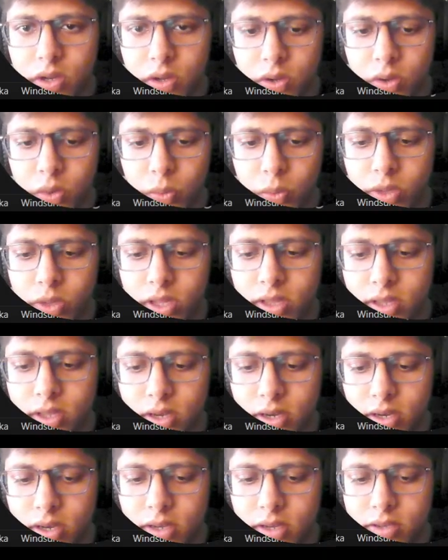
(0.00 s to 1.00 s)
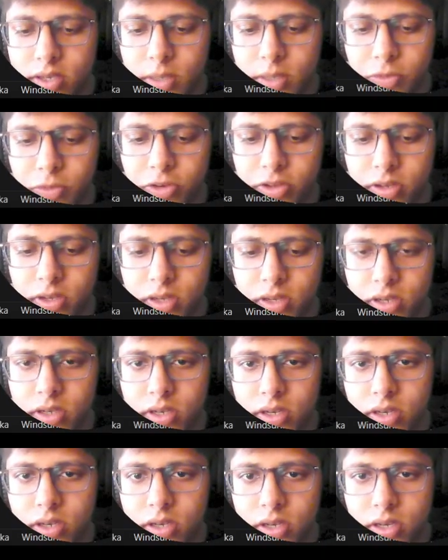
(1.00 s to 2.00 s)
with description
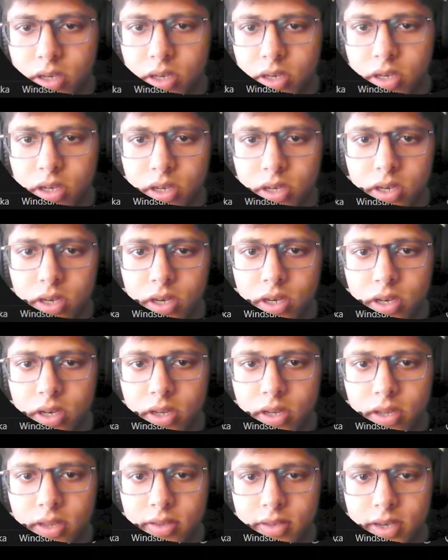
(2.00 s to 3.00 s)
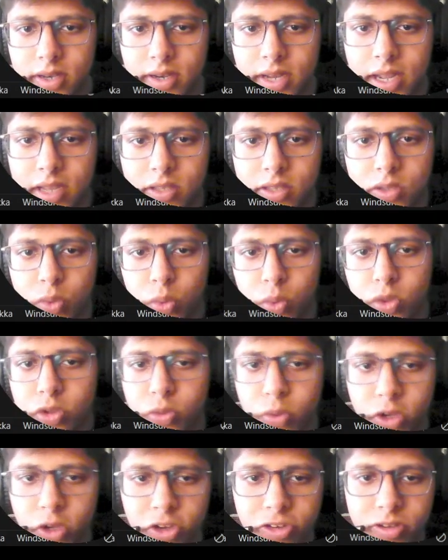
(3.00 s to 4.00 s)
set as quiz
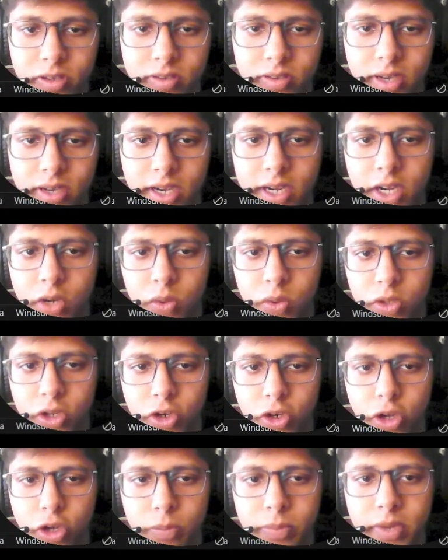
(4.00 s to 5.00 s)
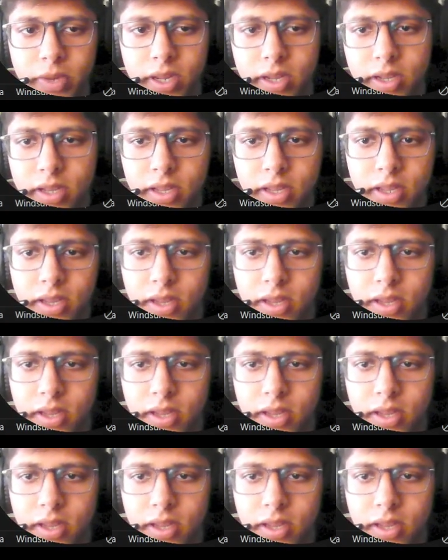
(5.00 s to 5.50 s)
questions related to the topic.